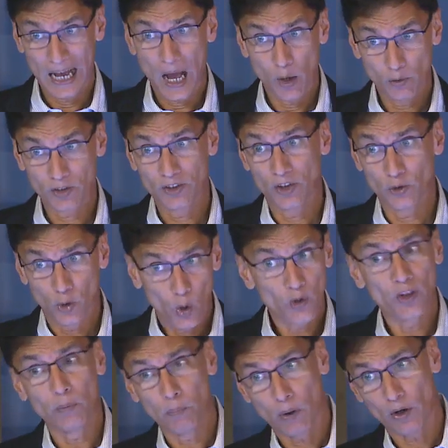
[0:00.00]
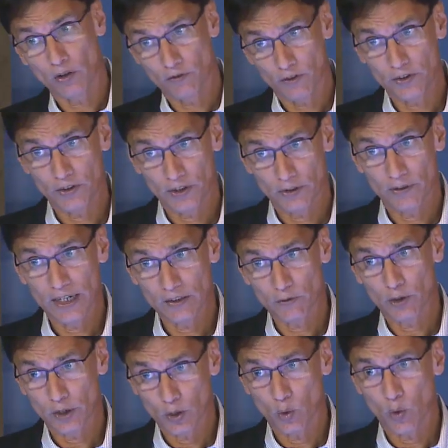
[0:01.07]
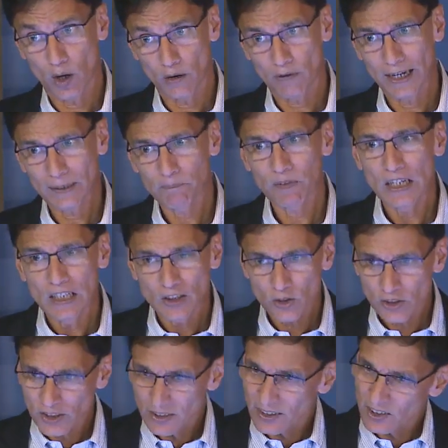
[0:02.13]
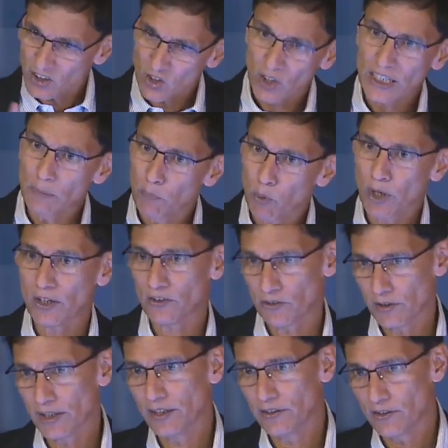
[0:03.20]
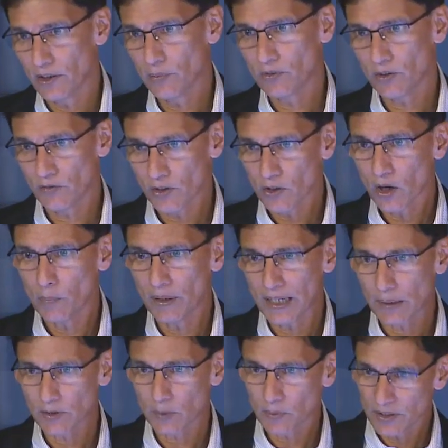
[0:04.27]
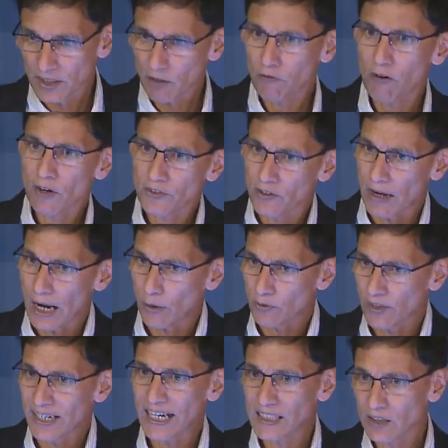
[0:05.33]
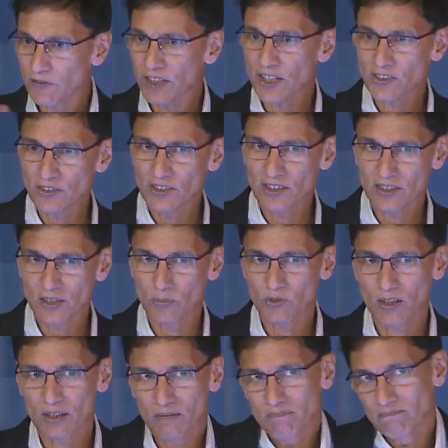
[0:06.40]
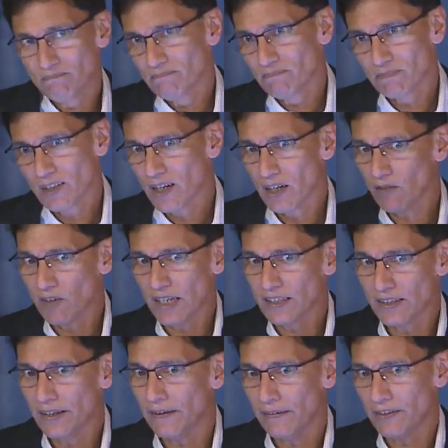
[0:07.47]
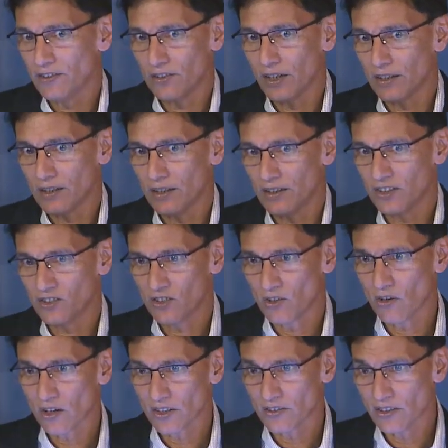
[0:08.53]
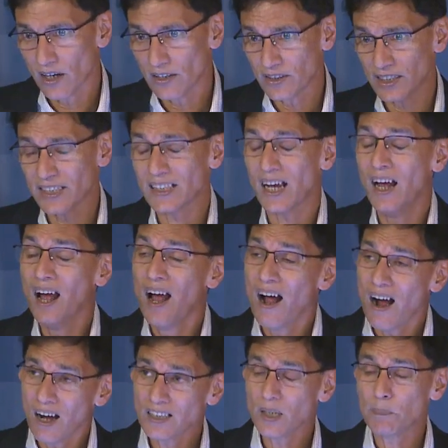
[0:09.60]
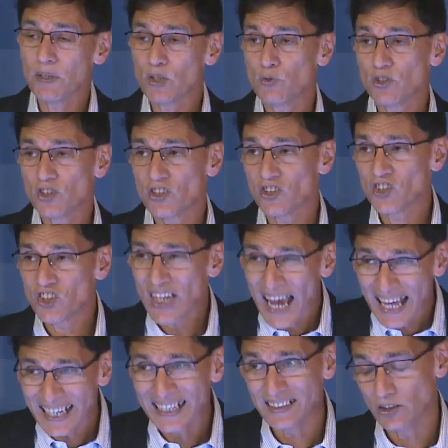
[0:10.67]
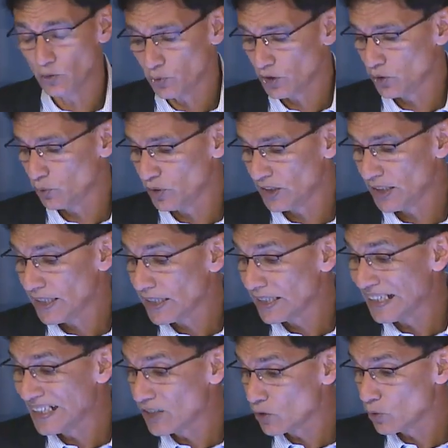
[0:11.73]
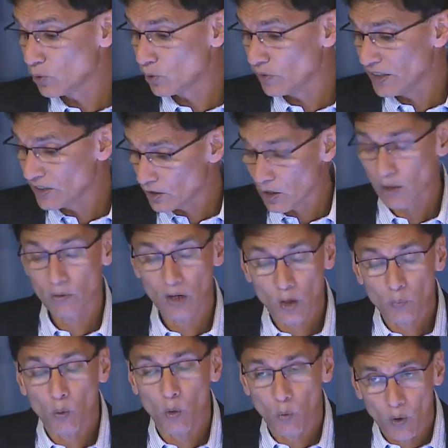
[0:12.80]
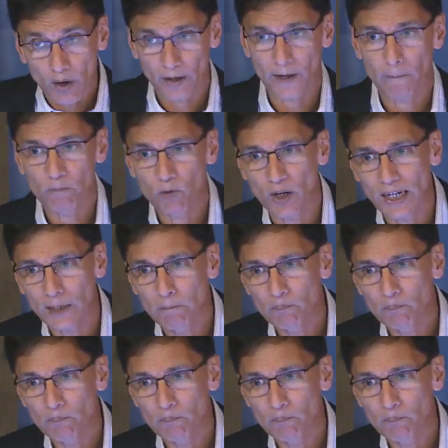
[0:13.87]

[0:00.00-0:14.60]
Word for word: out in the northern part of India, right, for EOR, right? So these are the starting points, right, in terms of the carbon capture, but they're farther out. The gasification systems are kind of like there. It's not, it's not rocket science. I think the other piece, which is a challenge, which we think needs, to, needs a lot more work, right?